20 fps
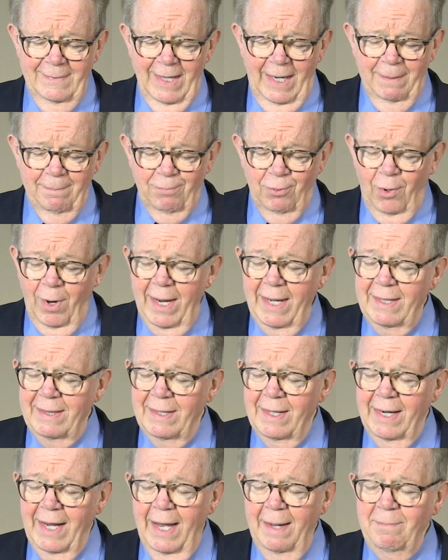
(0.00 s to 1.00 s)
I pray
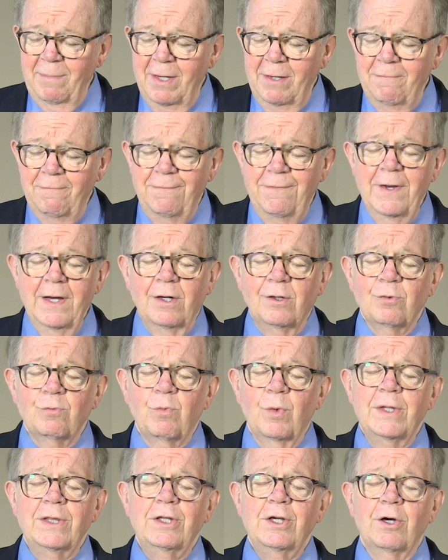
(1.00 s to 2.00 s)
that I'm infilled
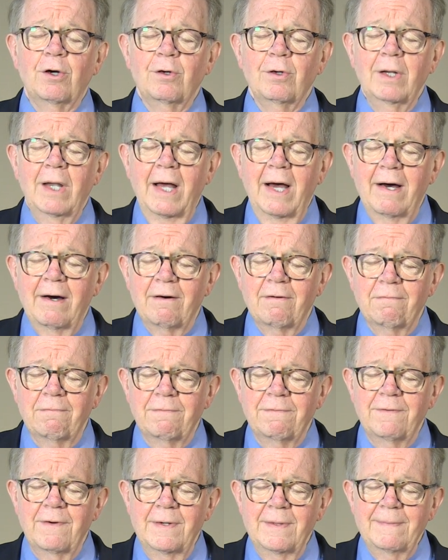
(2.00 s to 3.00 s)
with your
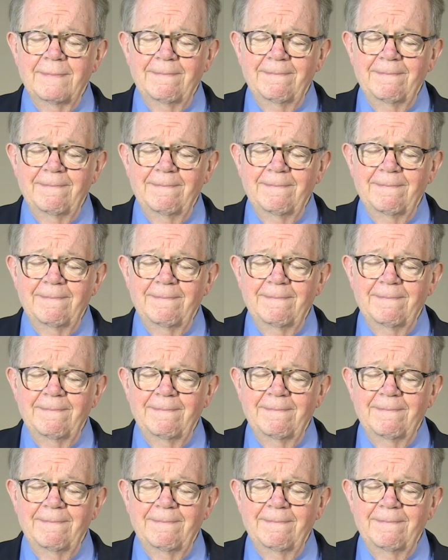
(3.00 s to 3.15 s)
love,